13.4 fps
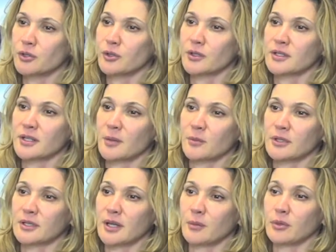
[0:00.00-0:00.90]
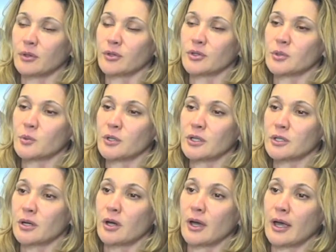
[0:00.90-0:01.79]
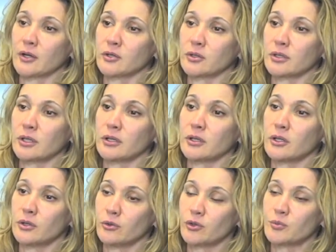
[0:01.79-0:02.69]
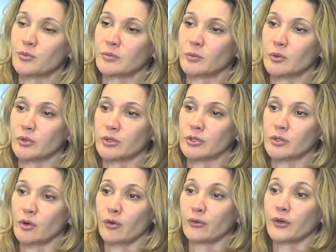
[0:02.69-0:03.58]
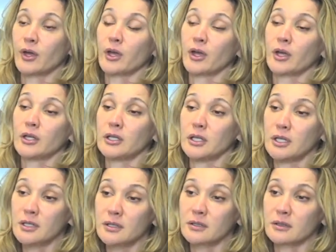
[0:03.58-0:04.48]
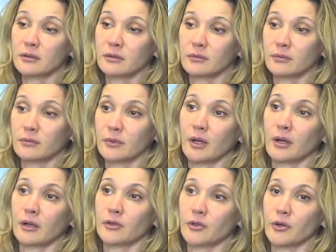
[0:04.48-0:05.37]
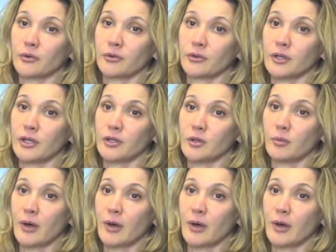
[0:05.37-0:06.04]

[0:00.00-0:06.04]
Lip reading: during summertime, because sweets are actually huge promoters of yeast growth in your